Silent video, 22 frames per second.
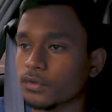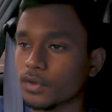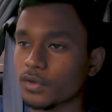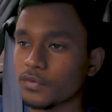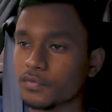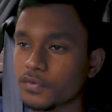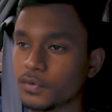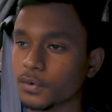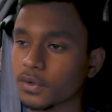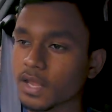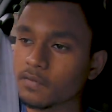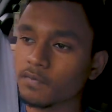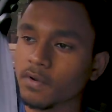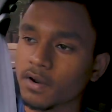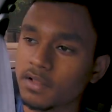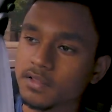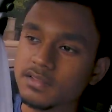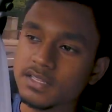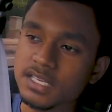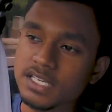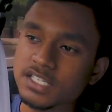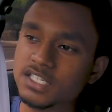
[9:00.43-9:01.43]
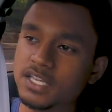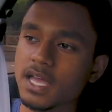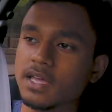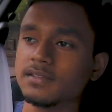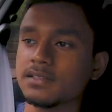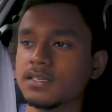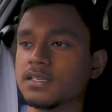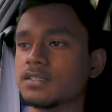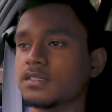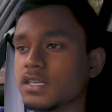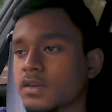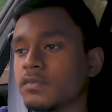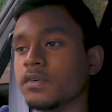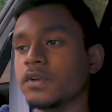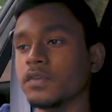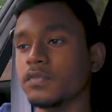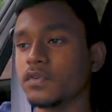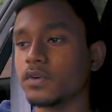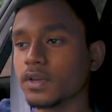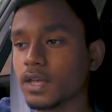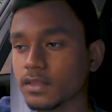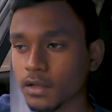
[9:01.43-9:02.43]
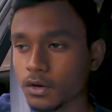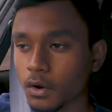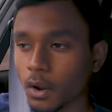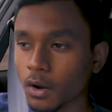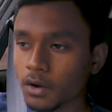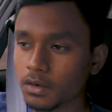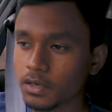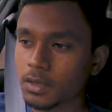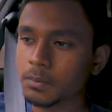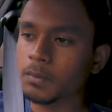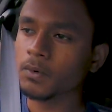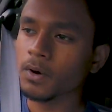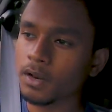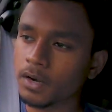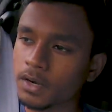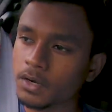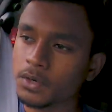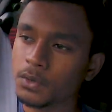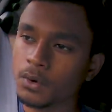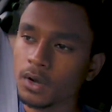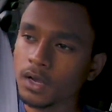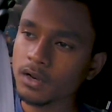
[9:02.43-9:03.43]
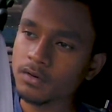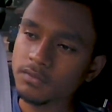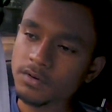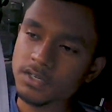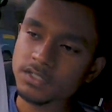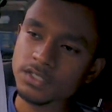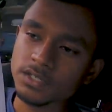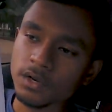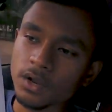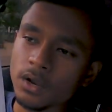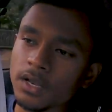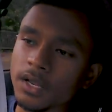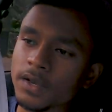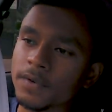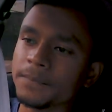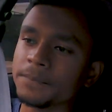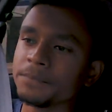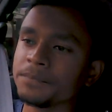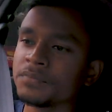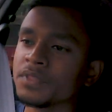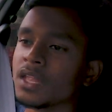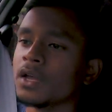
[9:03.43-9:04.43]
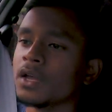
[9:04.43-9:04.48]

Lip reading: So if you get one of these chassis, even if you get the non-turbo one and do a conversion on it,